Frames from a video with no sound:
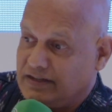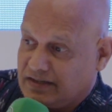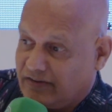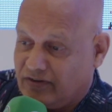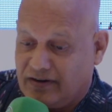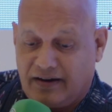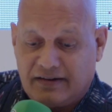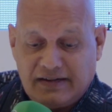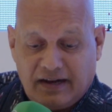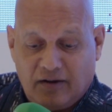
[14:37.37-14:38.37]
My last
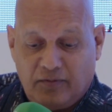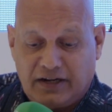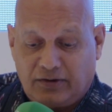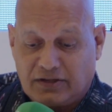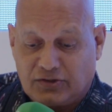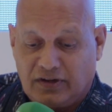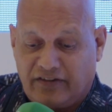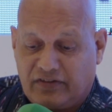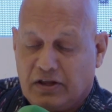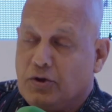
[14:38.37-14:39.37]
question for you, Najib. We just
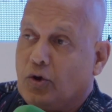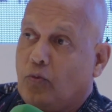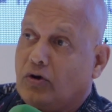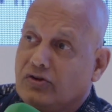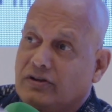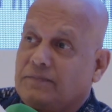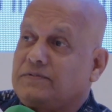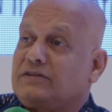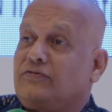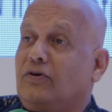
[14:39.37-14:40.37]
have a
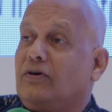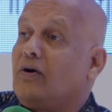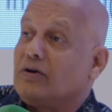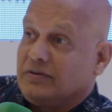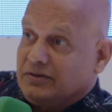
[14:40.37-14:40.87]
minute or so left.